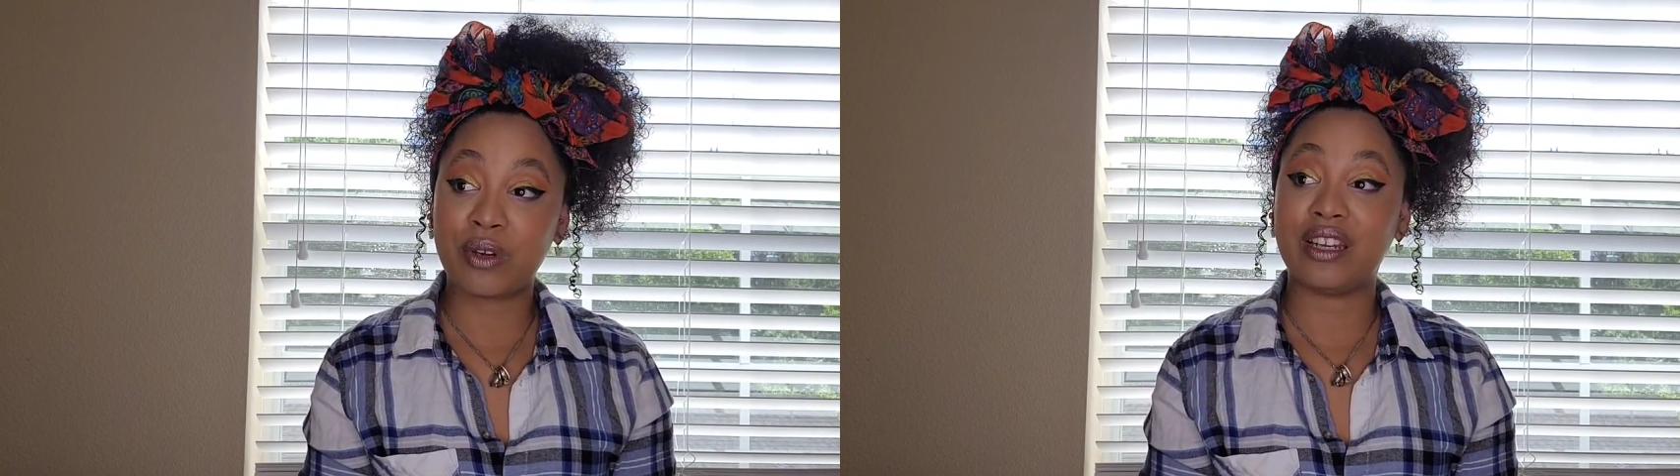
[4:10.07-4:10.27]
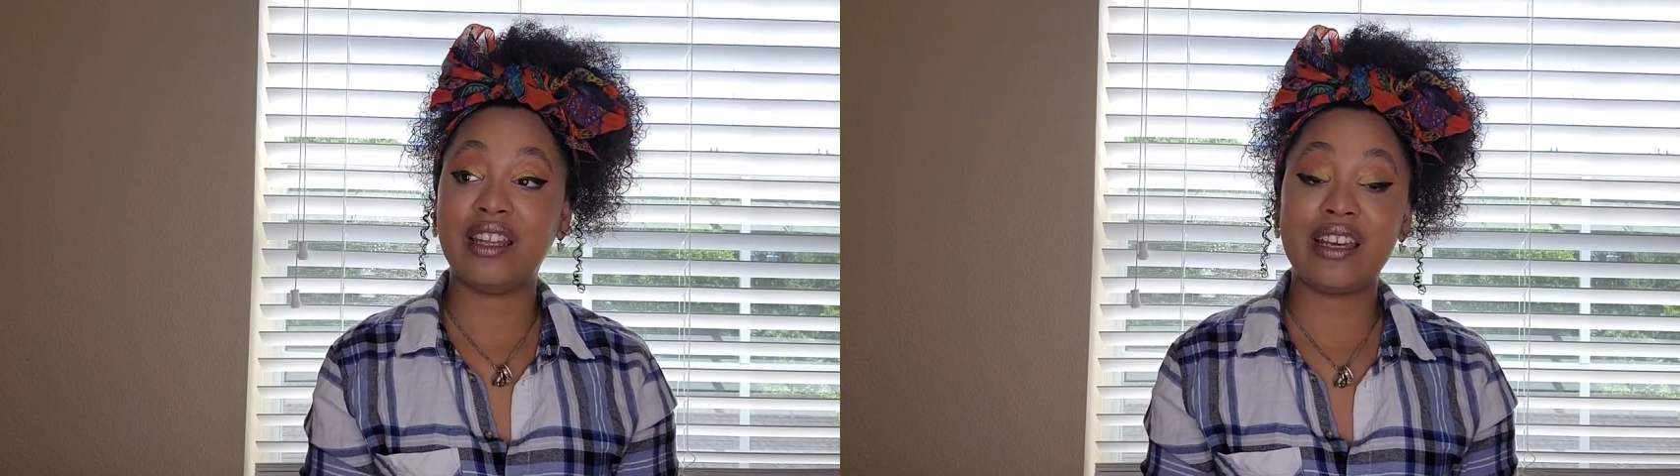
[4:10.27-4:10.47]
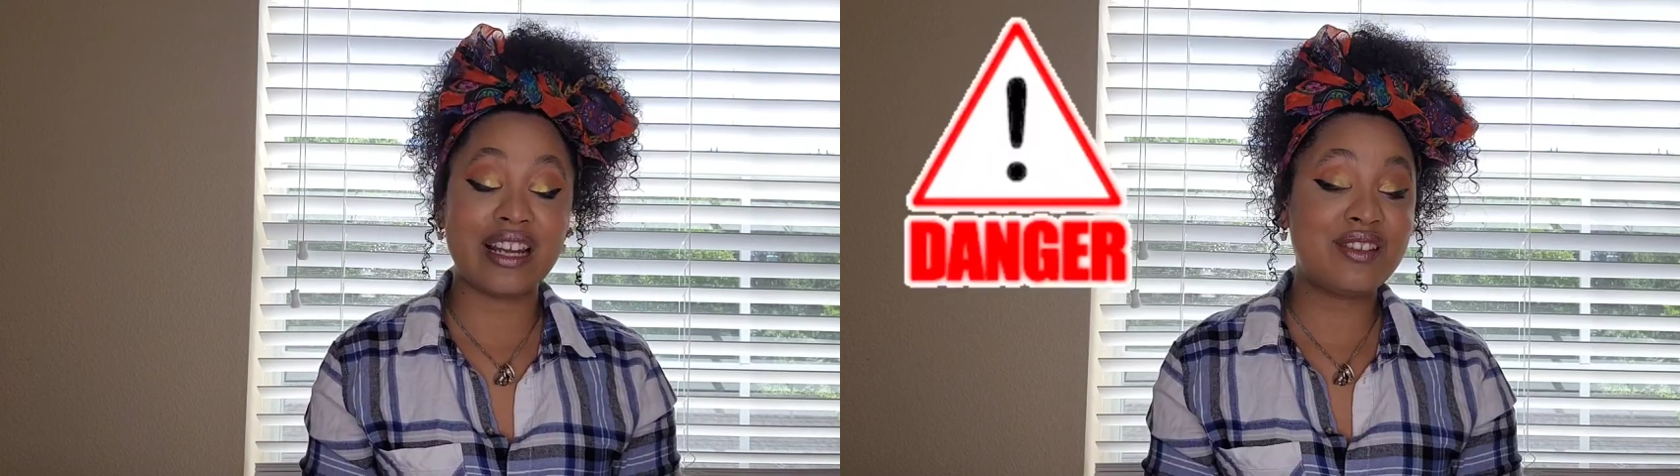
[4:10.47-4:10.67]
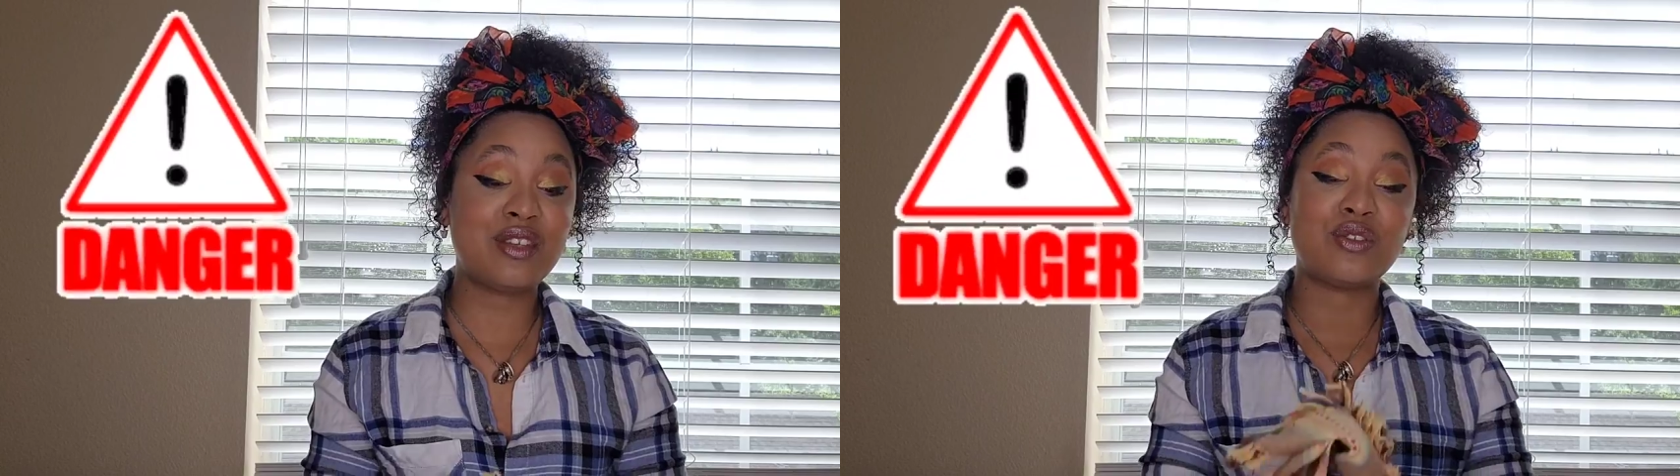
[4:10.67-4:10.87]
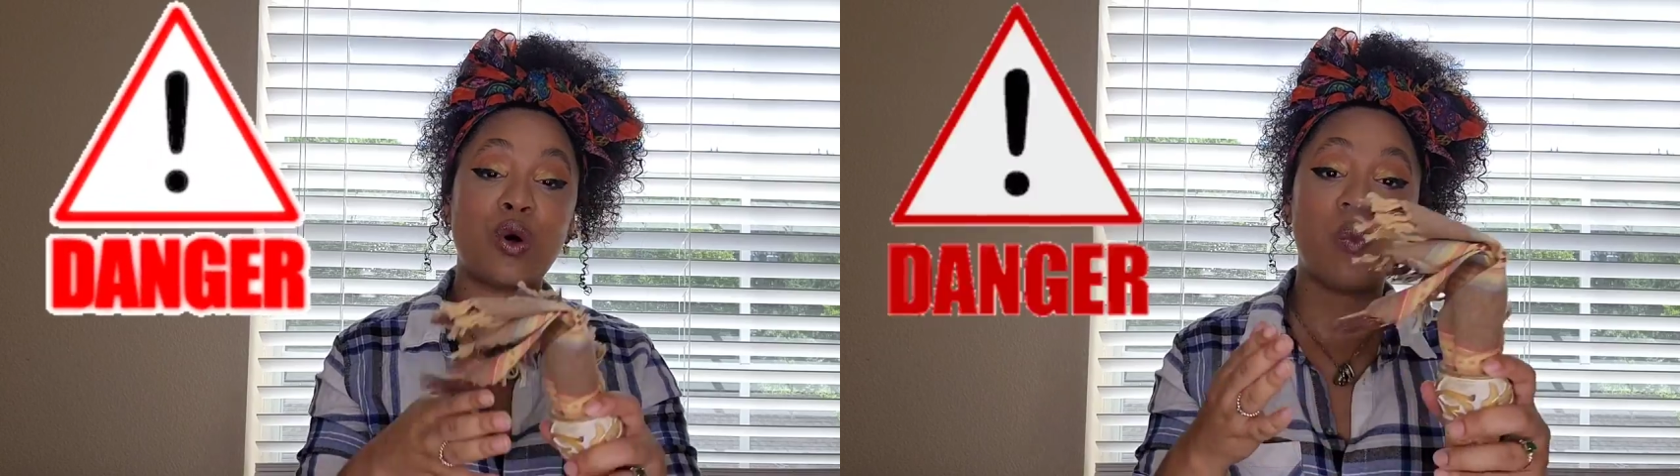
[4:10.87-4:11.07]
But look,
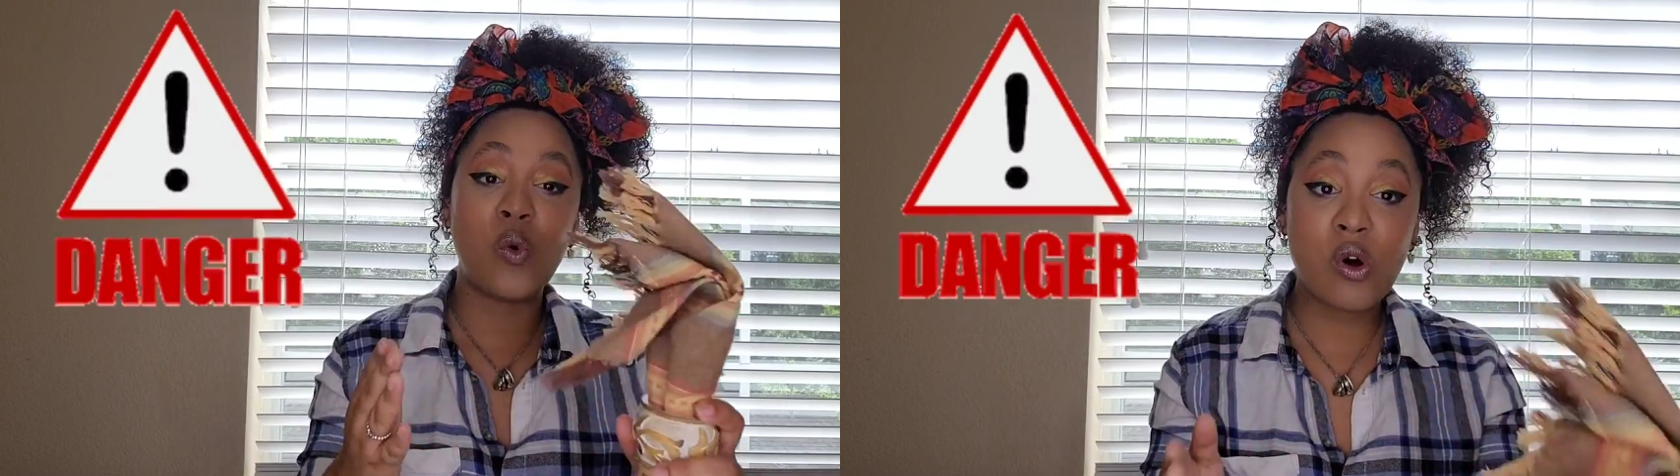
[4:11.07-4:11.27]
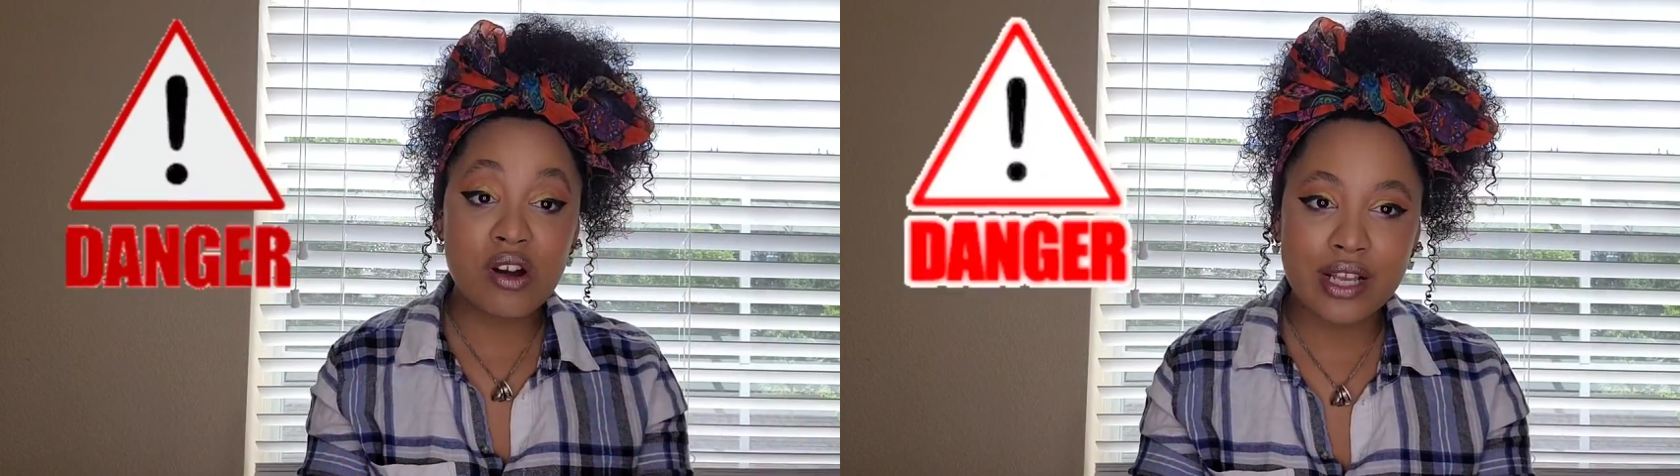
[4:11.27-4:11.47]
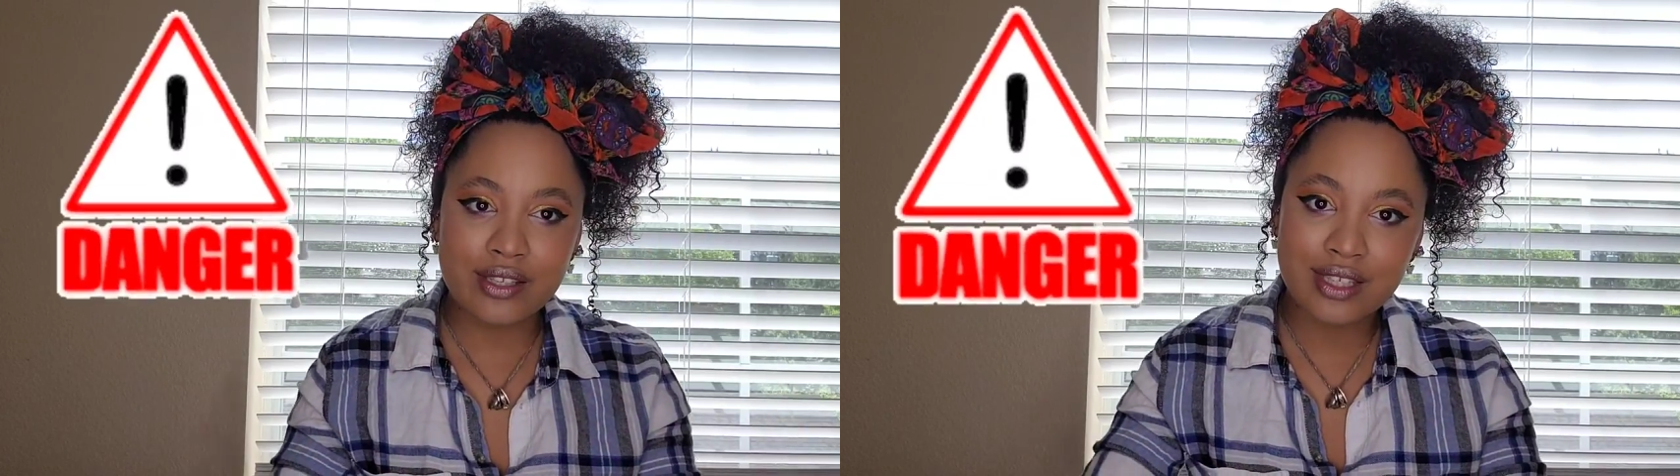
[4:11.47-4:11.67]
this is a warning.